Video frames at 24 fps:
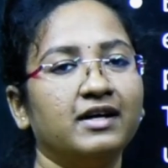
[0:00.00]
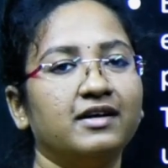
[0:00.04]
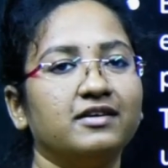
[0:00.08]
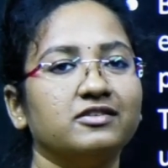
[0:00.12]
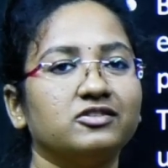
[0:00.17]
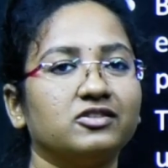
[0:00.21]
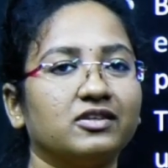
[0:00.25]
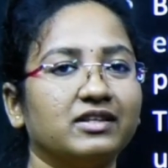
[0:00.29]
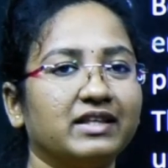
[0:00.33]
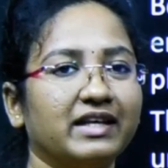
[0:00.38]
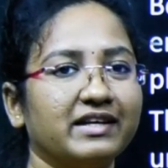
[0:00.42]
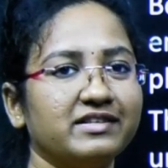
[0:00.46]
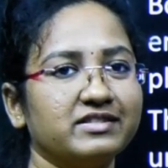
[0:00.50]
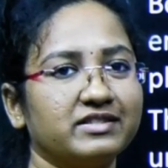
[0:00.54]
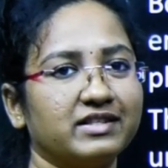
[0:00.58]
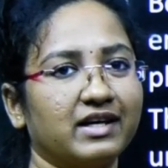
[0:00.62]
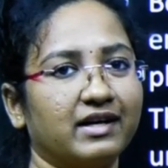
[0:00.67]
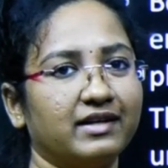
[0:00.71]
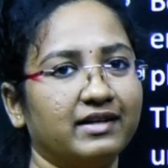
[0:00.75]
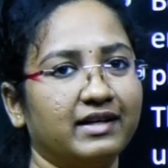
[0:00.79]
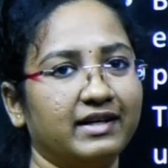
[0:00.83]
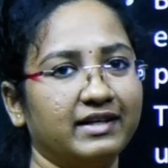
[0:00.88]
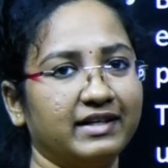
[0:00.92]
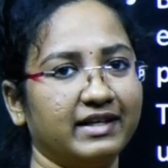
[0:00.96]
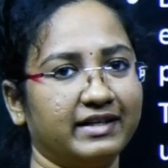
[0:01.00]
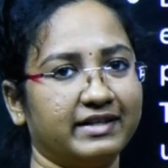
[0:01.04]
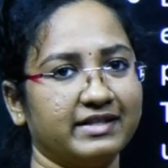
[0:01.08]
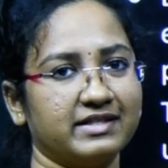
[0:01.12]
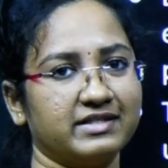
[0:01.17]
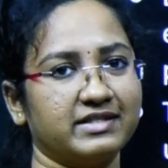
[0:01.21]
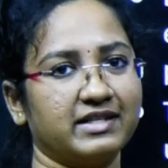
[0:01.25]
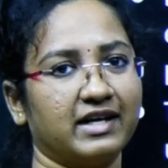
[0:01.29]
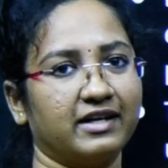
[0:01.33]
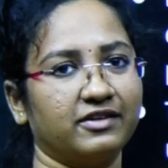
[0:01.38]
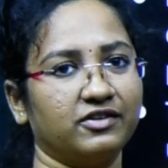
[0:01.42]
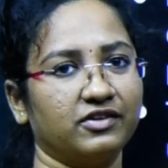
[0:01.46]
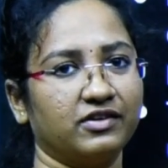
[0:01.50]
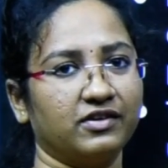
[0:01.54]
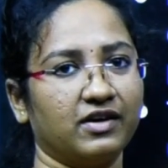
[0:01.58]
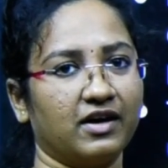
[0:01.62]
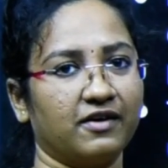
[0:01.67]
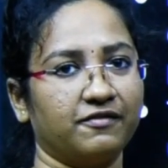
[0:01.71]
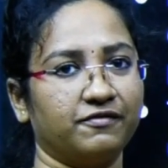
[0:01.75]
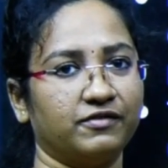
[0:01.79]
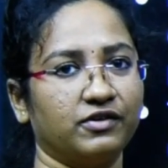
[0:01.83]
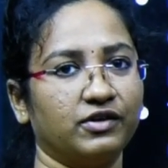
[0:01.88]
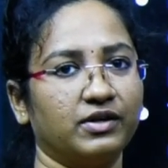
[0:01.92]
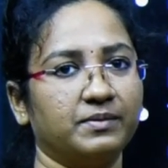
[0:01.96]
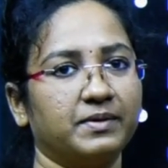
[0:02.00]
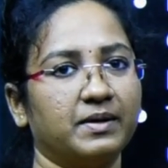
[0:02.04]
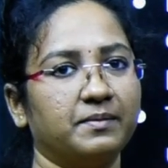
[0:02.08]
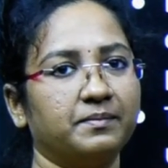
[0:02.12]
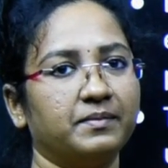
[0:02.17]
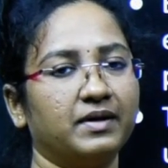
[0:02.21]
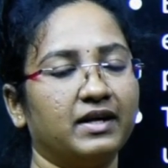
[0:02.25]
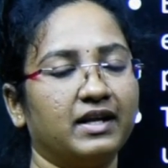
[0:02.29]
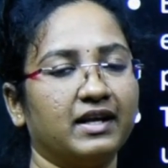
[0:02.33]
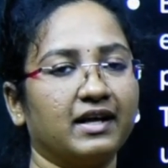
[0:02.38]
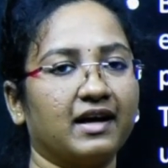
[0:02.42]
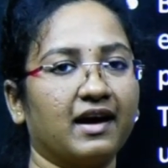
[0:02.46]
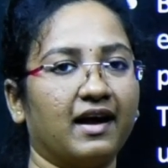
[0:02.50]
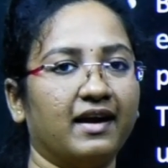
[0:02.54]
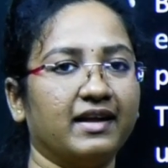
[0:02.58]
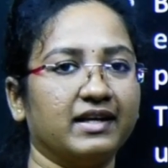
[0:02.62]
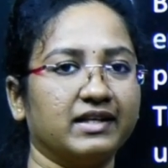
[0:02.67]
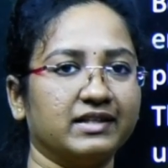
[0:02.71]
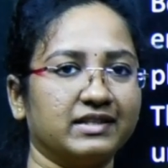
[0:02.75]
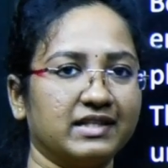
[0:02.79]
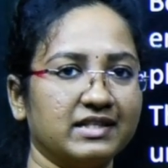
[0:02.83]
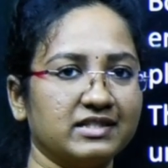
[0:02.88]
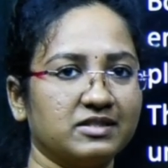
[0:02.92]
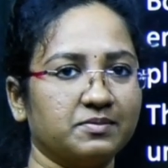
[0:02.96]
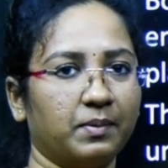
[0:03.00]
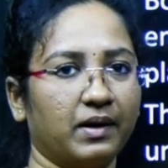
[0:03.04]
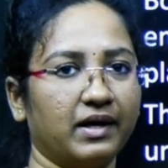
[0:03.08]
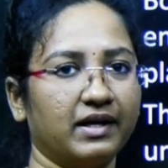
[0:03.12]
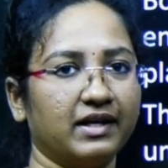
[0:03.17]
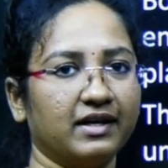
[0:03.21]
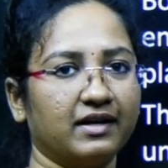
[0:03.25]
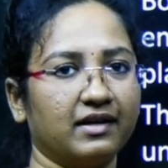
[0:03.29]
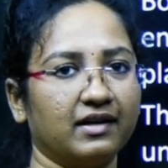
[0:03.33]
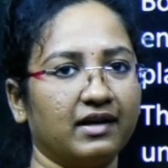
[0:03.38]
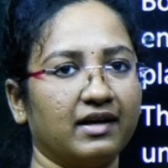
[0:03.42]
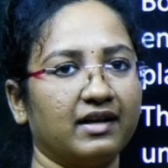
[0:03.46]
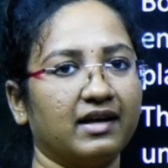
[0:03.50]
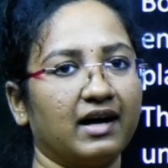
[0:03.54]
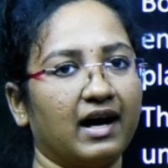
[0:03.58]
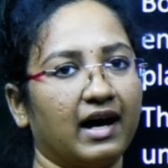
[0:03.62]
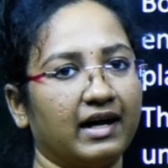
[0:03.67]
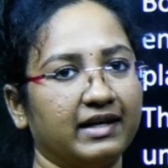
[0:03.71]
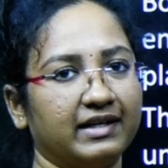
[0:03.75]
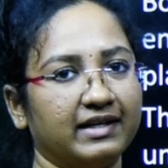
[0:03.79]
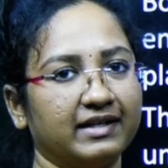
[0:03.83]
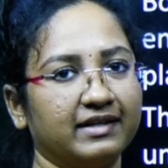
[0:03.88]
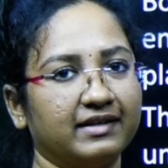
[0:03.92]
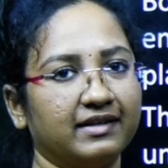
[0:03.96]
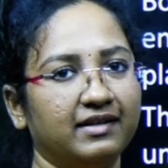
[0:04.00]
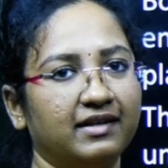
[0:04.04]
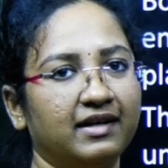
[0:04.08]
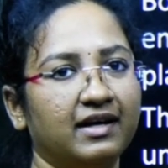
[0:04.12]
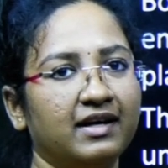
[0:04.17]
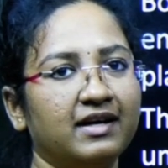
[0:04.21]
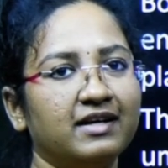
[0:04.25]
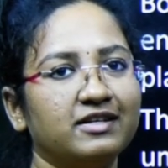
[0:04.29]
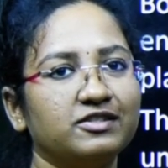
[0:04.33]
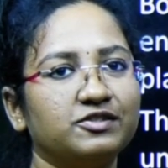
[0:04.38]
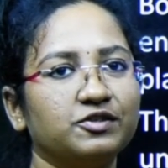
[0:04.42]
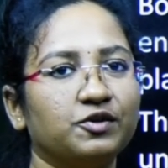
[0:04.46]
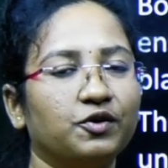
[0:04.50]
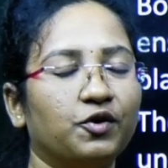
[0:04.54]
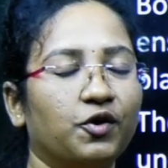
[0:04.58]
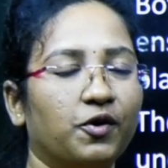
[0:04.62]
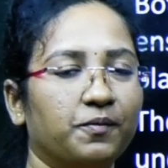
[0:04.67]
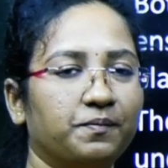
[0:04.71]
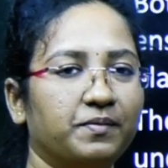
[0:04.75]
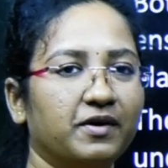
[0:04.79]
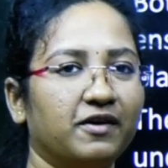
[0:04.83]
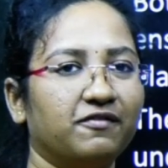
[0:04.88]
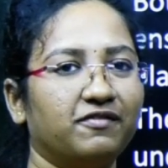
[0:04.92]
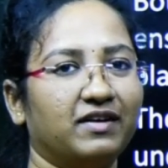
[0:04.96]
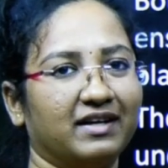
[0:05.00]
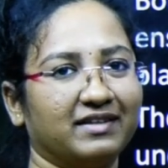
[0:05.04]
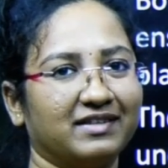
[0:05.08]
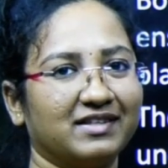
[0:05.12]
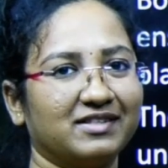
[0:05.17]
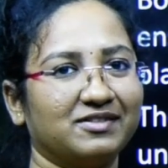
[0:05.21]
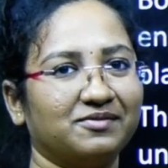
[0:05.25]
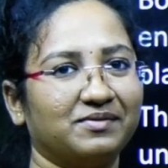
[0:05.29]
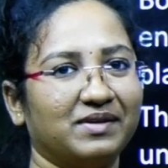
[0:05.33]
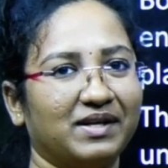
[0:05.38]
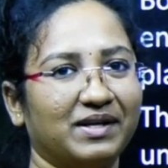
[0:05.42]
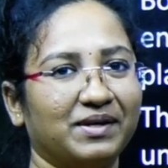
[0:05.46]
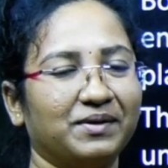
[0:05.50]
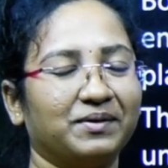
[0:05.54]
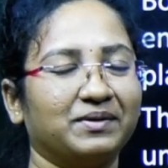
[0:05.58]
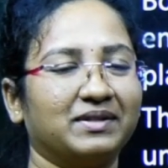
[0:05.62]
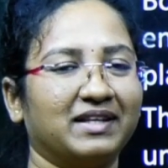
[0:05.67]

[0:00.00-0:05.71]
So these are the details that you have to remember regarding this particular article. So hope you have liked this video.